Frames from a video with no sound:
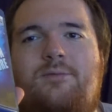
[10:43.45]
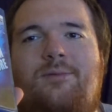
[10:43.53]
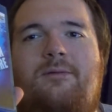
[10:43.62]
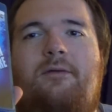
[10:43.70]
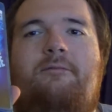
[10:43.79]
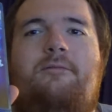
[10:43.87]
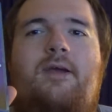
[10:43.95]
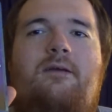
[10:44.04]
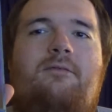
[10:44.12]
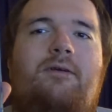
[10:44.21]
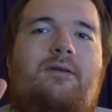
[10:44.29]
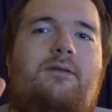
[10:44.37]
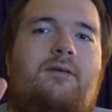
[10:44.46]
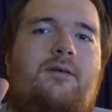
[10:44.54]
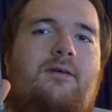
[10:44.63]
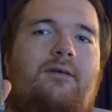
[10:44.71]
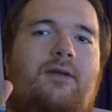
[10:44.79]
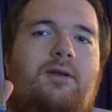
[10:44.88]
One of my favorite, uh,
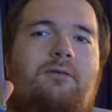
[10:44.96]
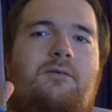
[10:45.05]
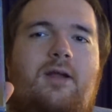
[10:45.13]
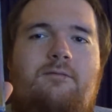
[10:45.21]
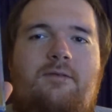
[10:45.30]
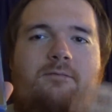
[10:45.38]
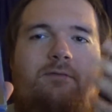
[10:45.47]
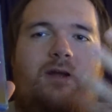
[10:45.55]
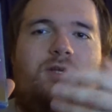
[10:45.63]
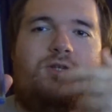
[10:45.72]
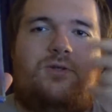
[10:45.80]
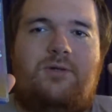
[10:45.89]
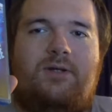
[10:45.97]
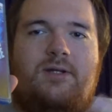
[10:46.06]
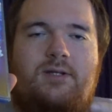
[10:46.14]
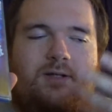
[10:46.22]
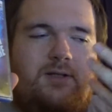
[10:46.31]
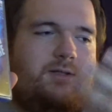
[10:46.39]
you know, kind of
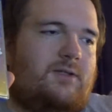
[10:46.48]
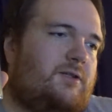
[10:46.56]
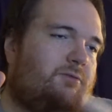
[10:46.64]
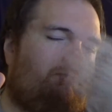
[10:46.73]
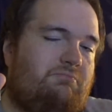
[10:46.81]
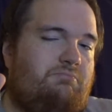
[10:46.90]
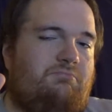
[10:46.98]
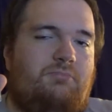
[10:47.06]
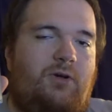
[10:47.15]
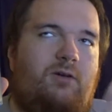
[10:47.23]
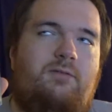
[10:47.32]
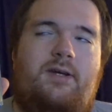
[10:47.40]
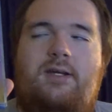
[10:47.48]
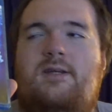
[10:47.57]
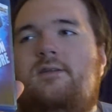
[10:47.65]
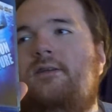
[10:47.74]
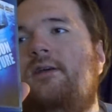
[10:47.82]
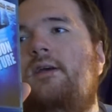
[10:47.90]
adventurous
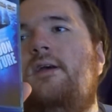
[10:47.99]
movies,